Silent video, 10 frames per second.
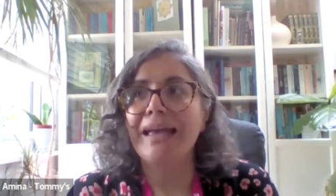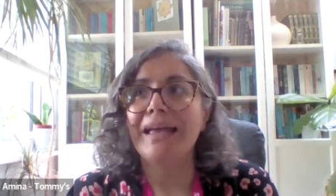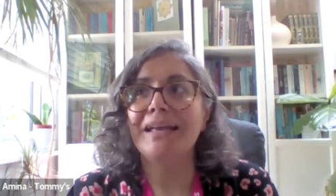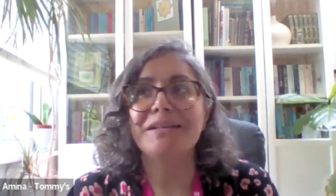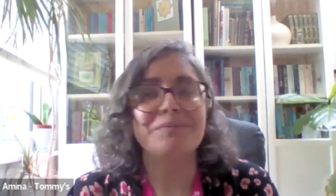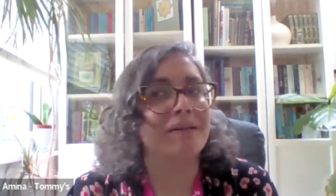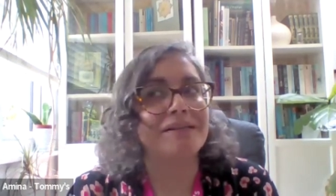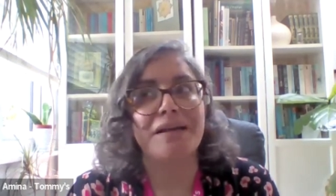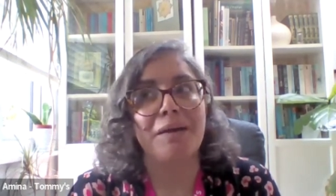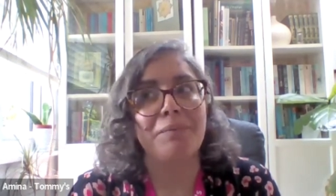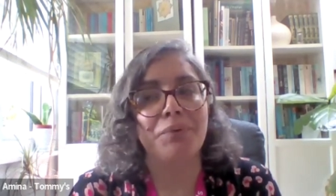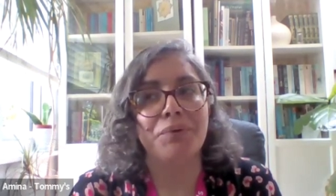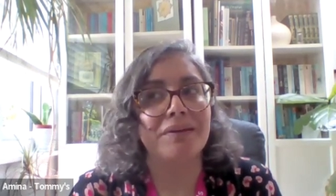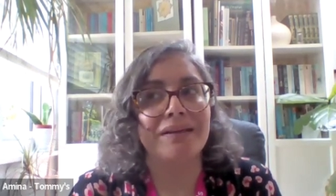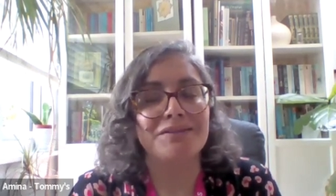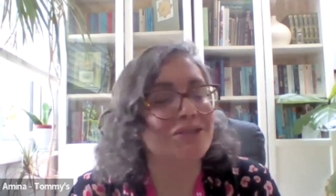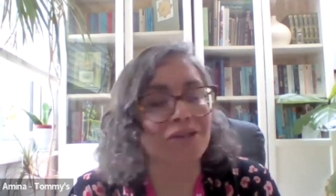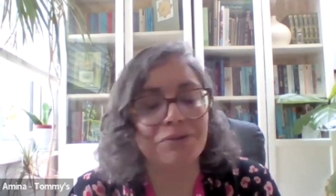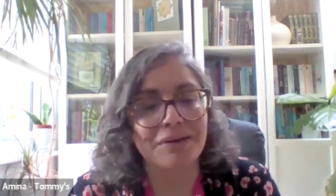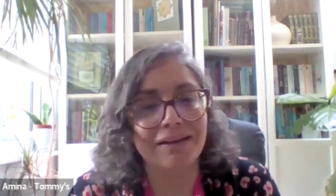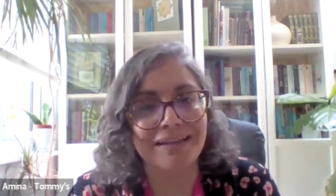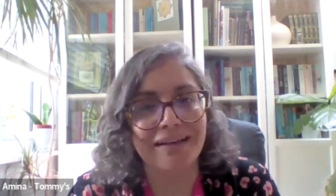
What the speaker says: it's because I bought things too early.